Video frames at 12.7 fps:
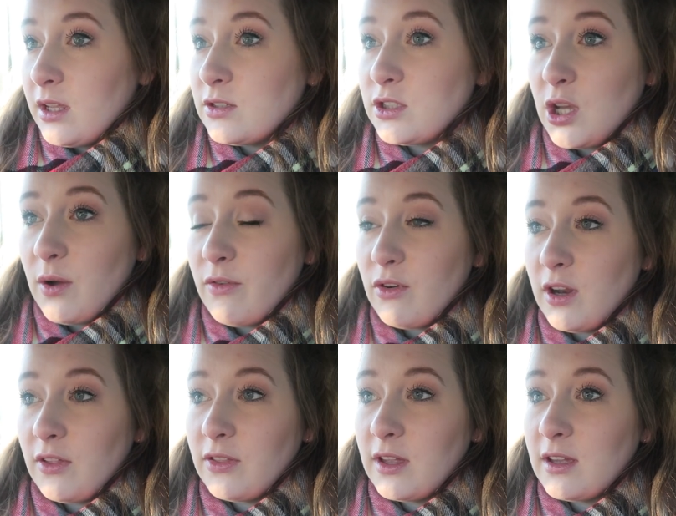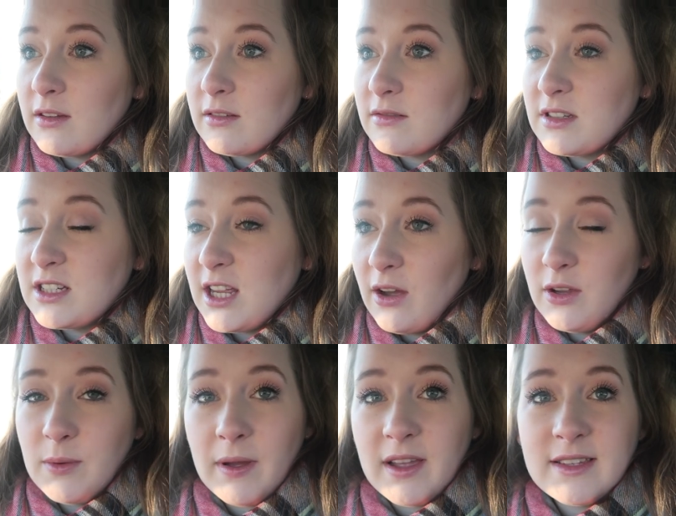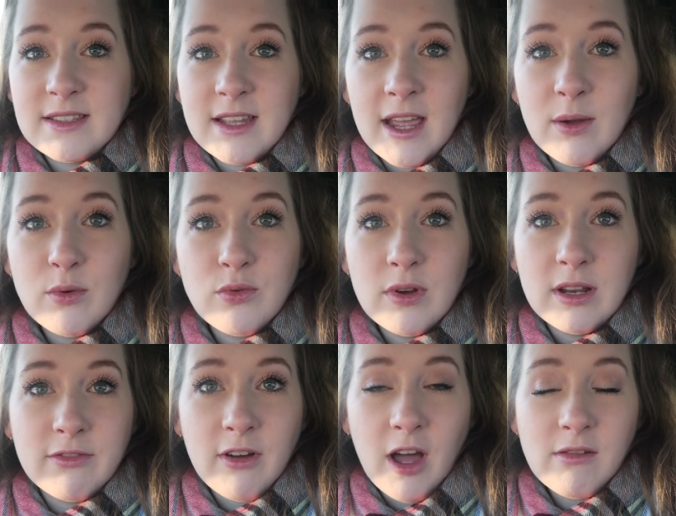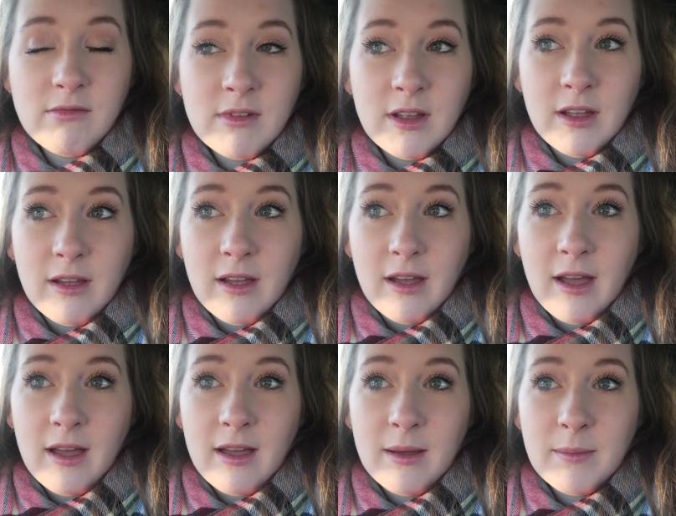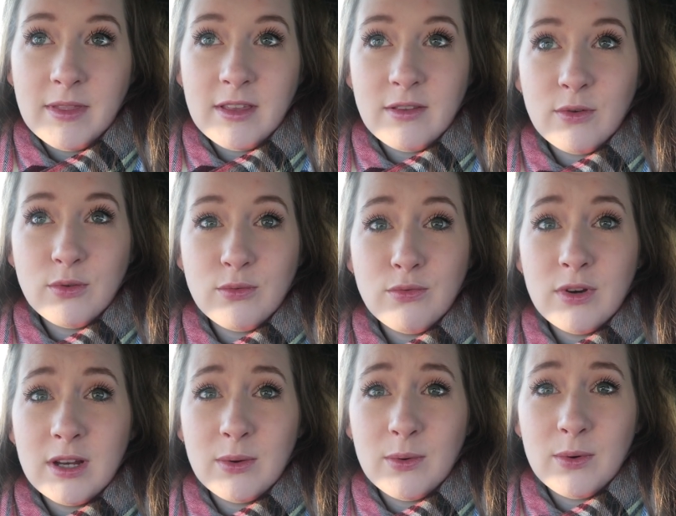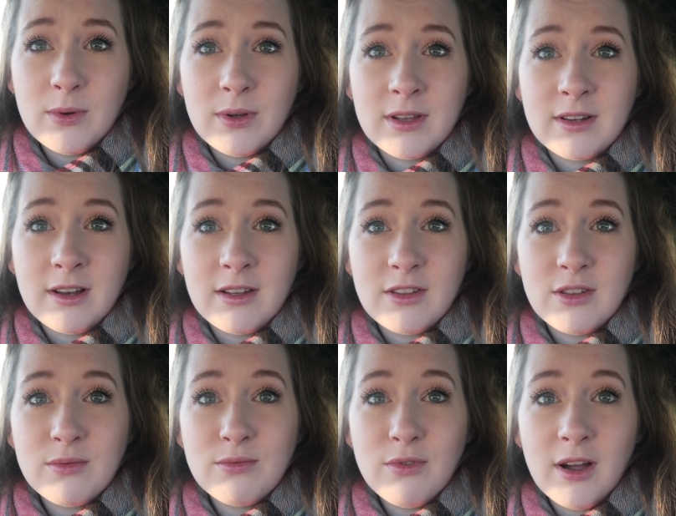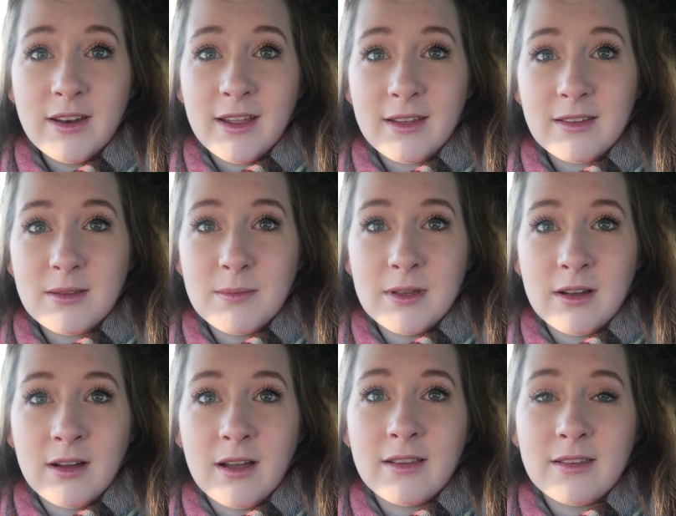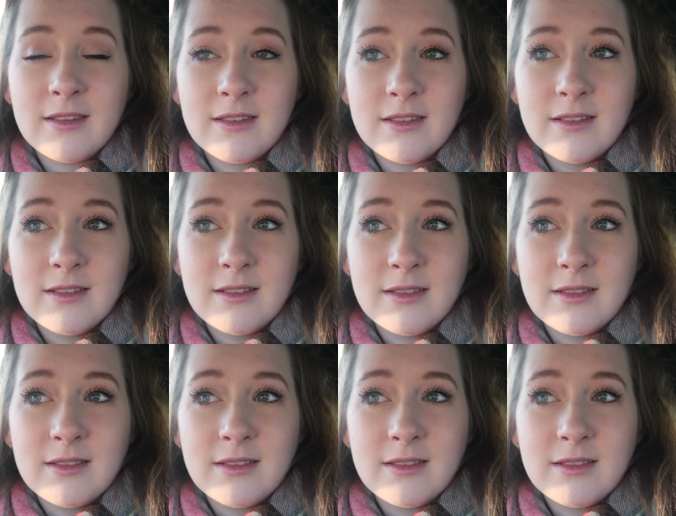so I've got nothing to tell you about yesterday. It was really fun. Um, this was really awkward. Like she's right next to me, guys.